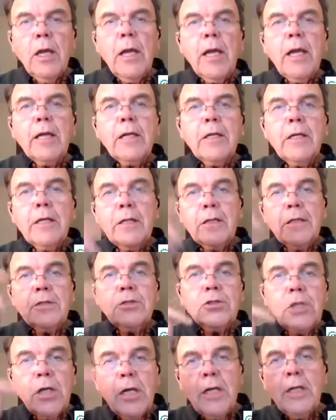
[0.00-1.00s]
and any
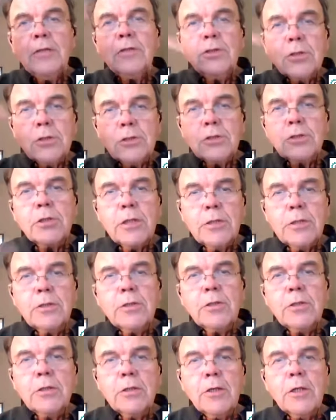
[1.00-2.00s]
changes in
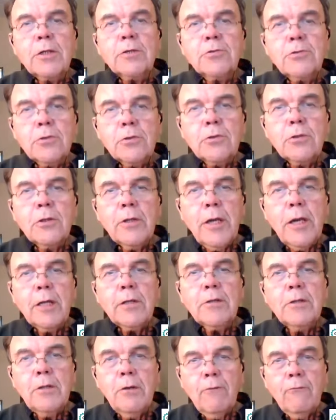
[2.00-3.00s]
the electrical
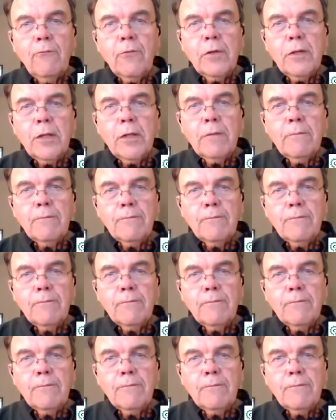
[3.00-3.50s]
activity.